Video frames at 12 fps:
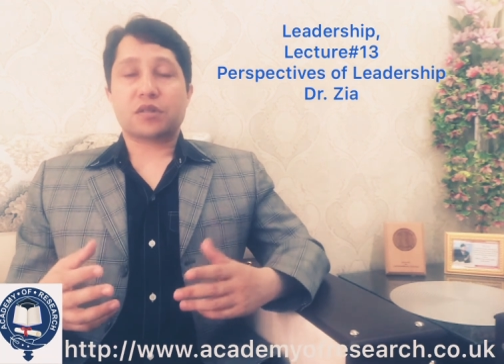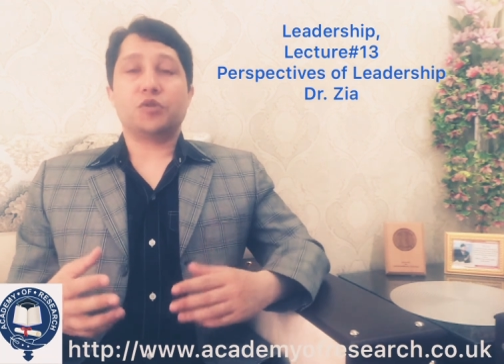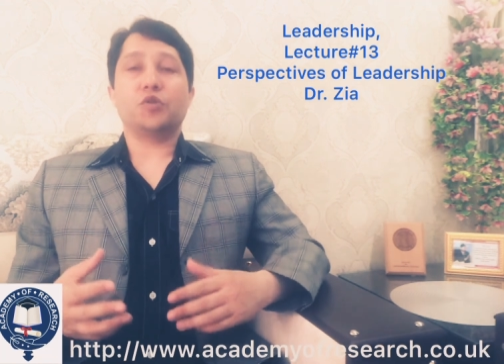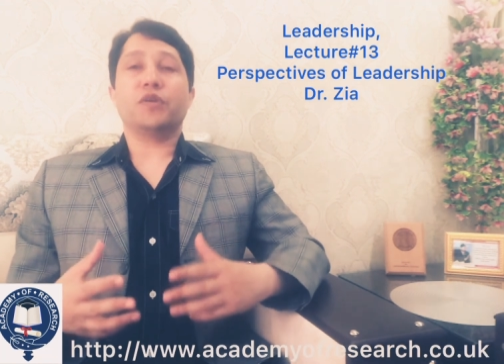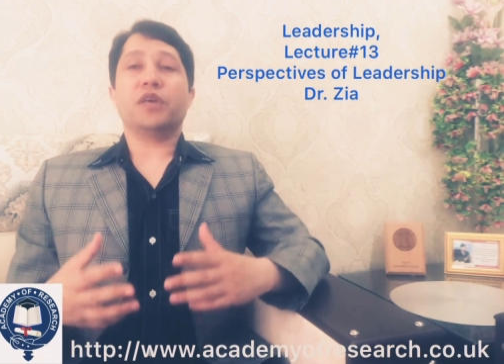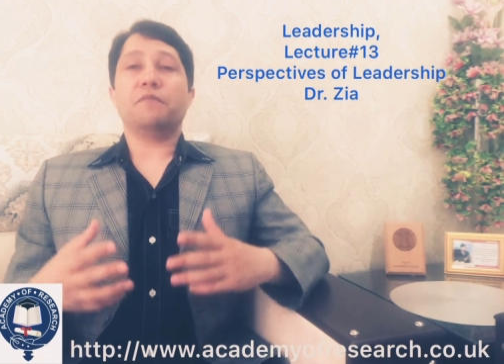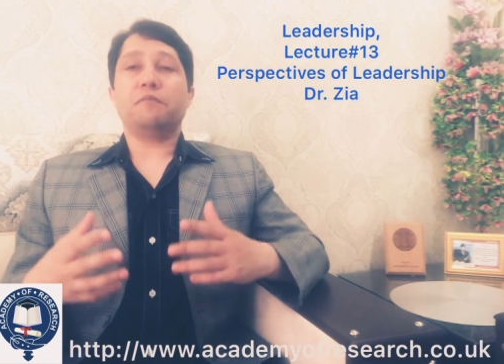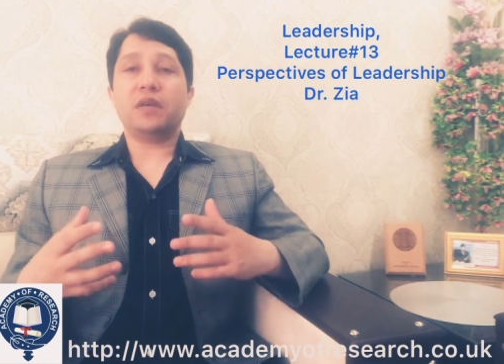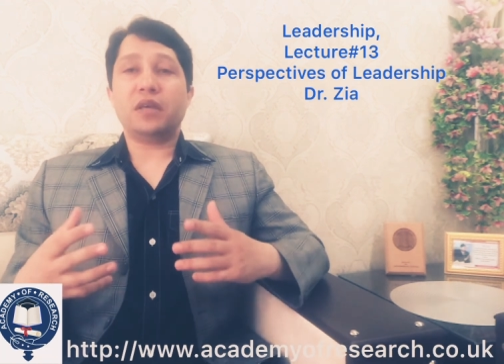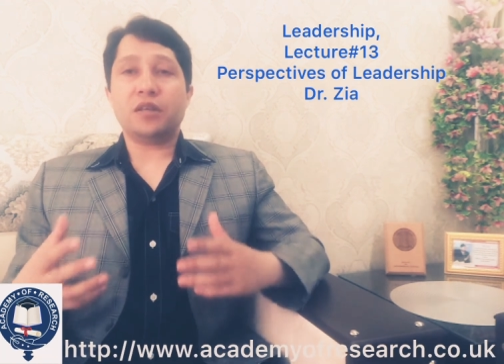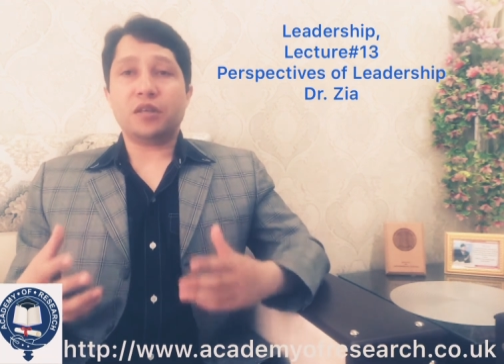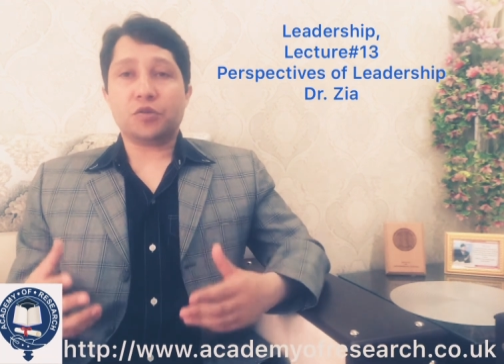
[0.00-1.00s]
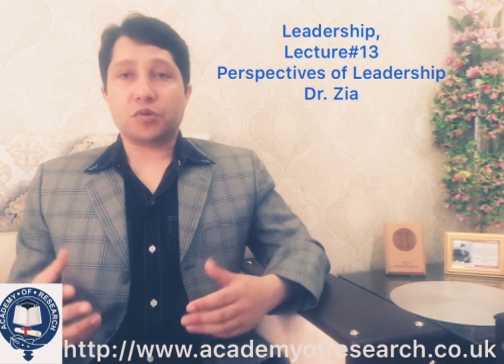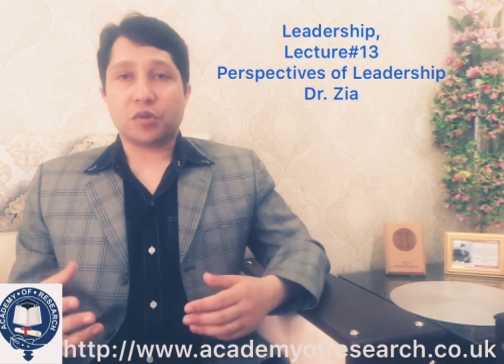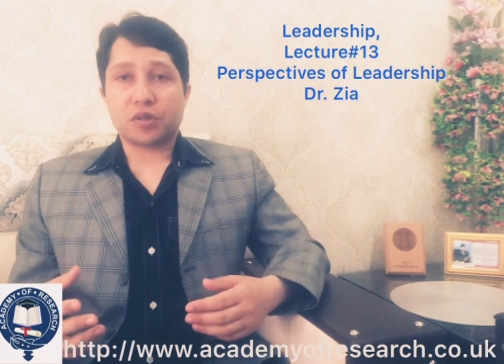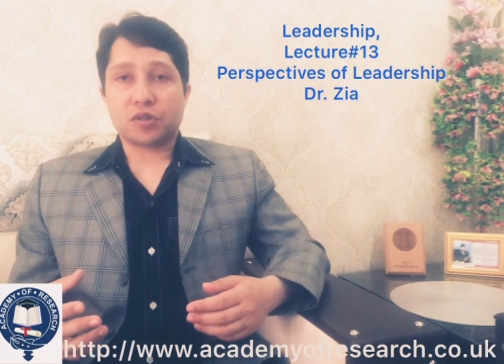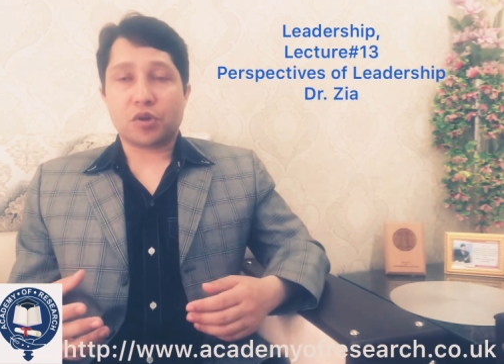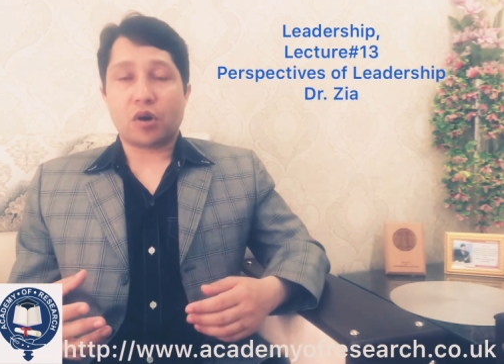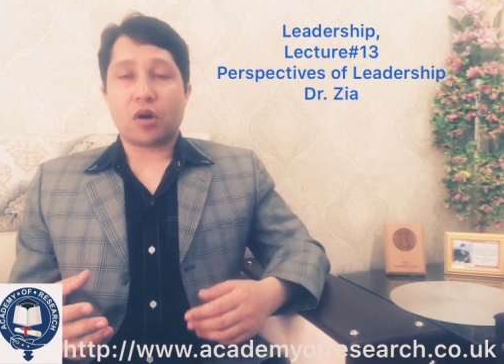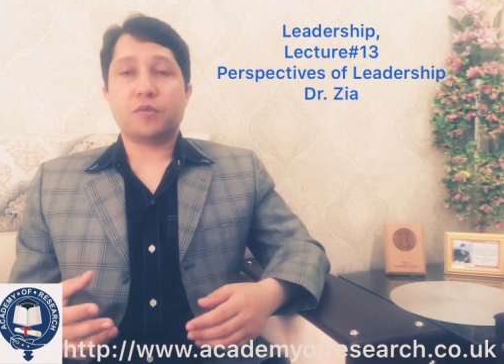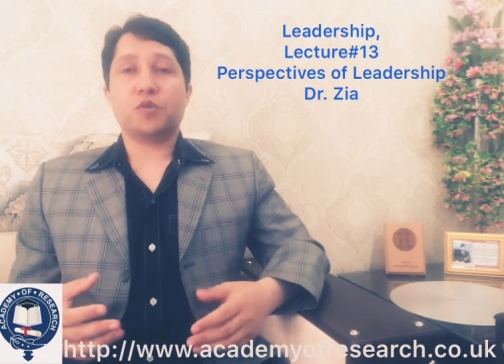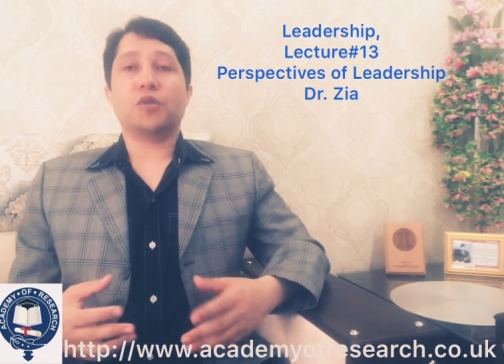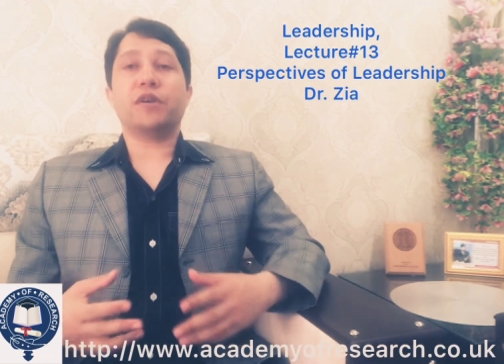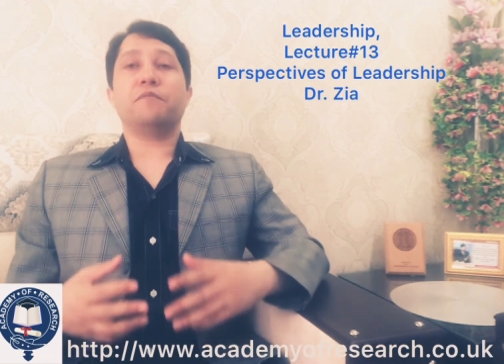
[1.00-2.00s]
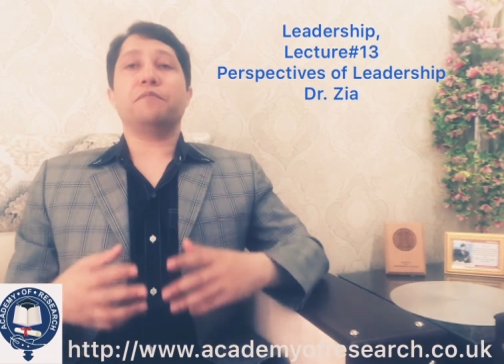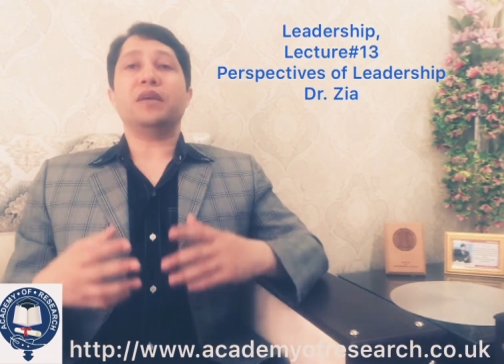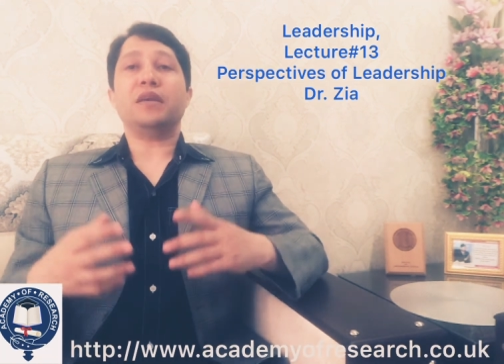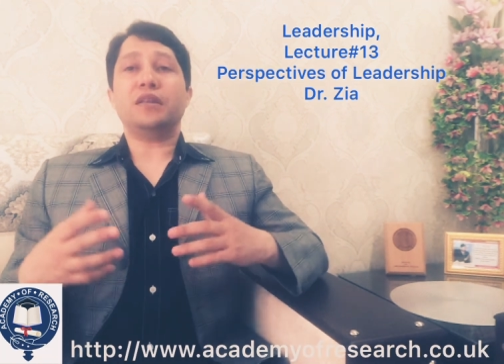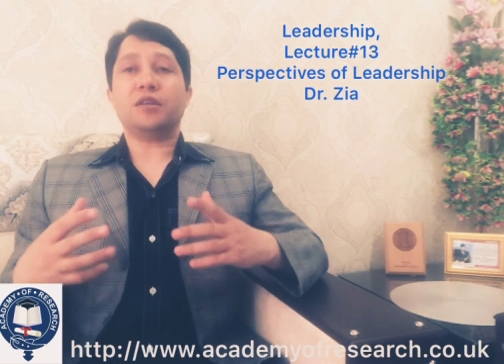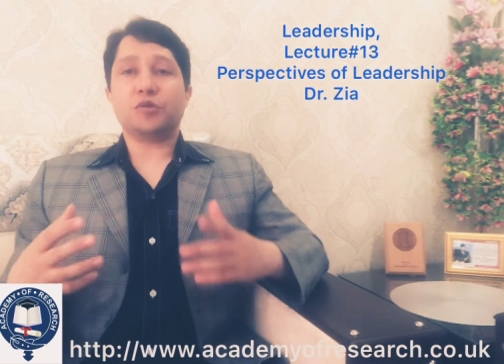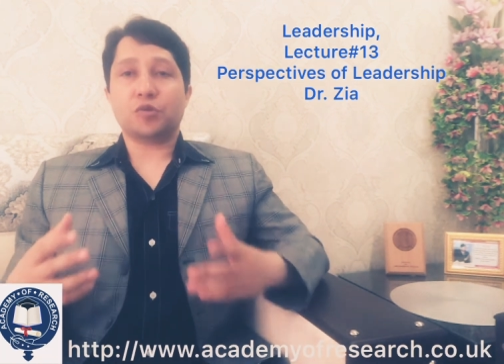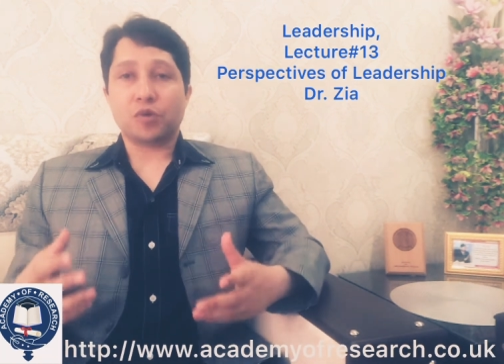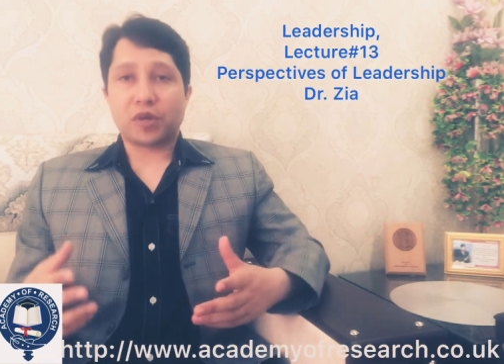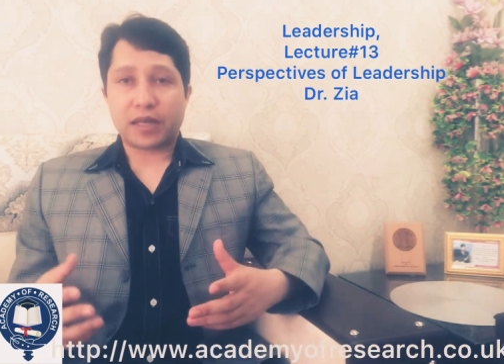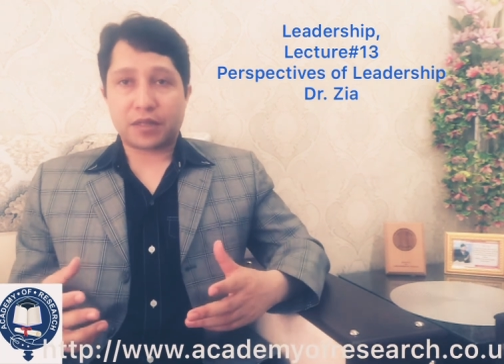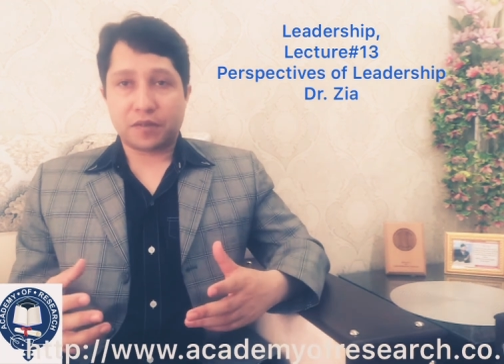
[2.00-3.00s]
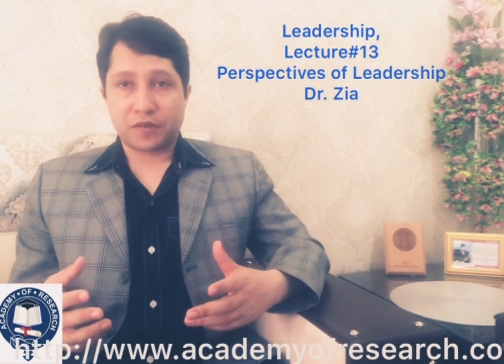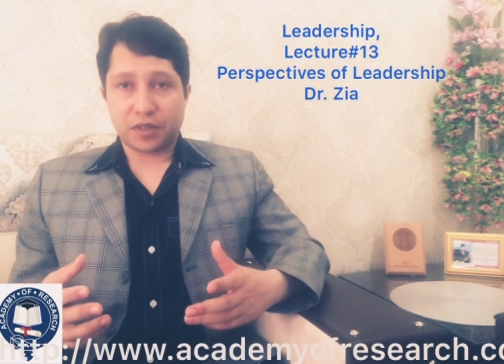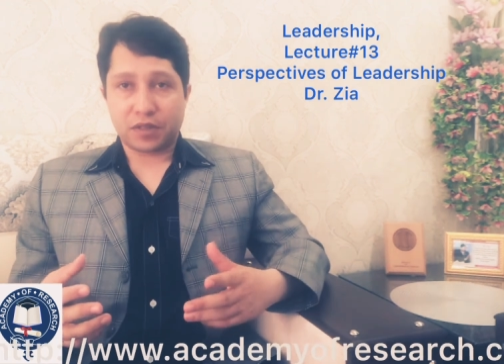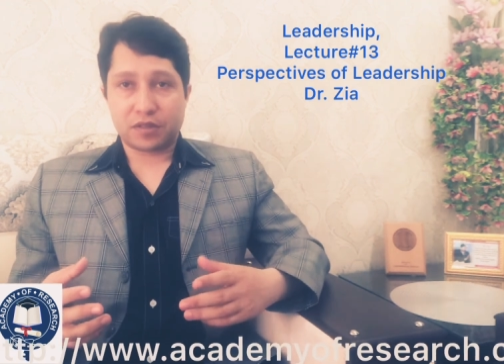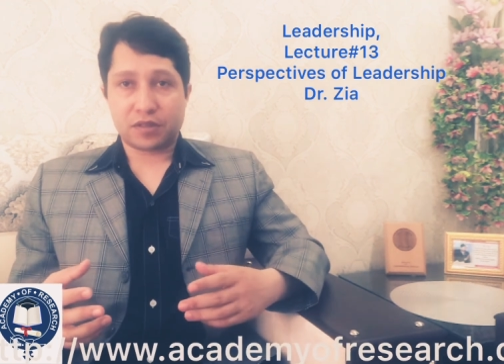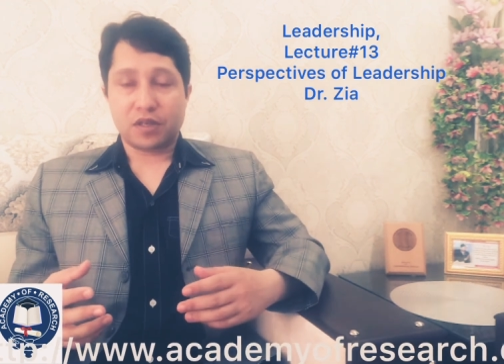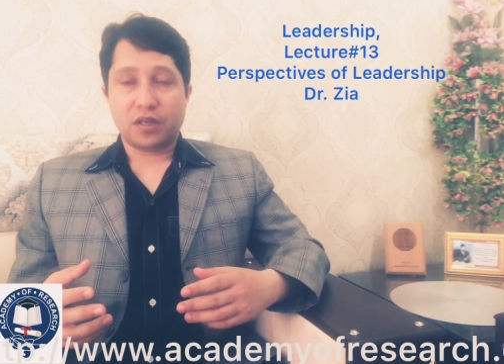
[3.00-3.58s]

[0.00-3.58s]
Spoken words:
you give meaning to your job, you give meaning to your activities